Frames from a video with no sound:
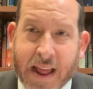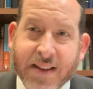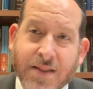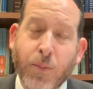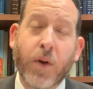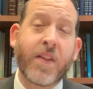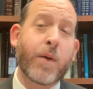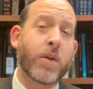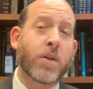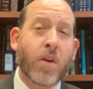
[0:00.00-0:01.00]
next morning they
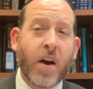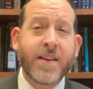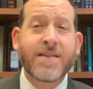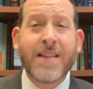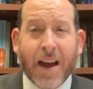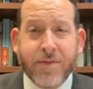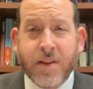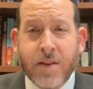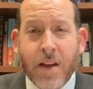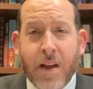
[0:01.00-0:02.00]
will arise,
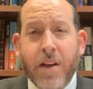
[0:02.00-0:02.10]
daven,